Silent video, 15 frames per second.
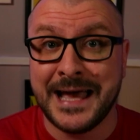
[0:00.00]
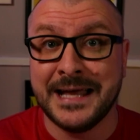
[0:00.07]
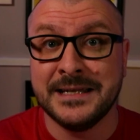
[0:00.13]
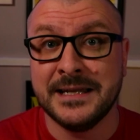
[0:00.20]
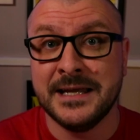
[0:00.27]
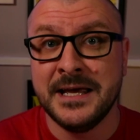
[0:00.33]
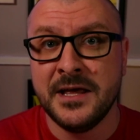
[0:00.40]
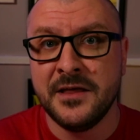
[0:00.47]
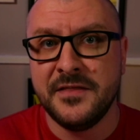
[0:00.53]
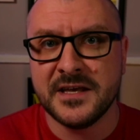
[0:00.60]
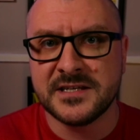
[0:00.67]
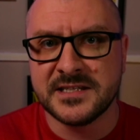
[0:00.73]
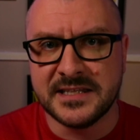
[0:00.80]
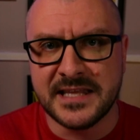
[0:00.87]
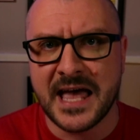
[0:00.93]
in
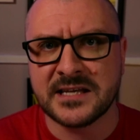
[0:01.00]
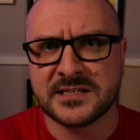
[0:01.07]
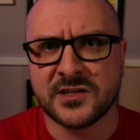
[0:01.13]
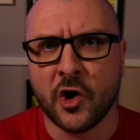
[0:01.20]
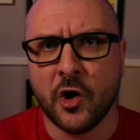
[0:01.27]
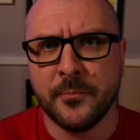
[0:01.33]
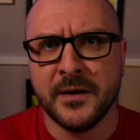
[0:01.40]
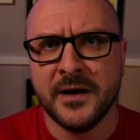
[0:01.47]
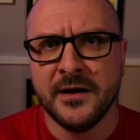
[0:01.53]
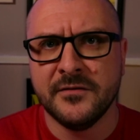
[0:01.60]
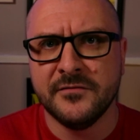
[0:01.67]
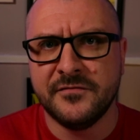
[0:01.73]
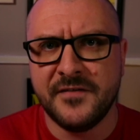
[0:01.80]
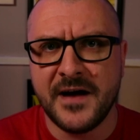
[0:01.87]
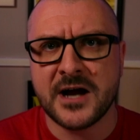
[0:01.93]
this desktop
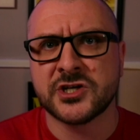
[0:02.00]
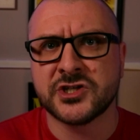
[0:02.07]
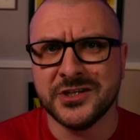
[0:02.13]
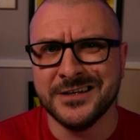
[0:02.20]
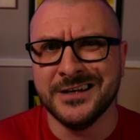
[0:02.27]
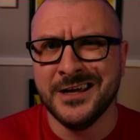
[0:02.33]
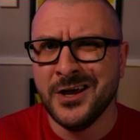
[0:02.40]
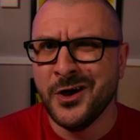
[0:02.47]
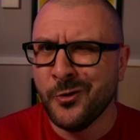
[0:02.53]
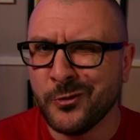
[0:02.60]
version.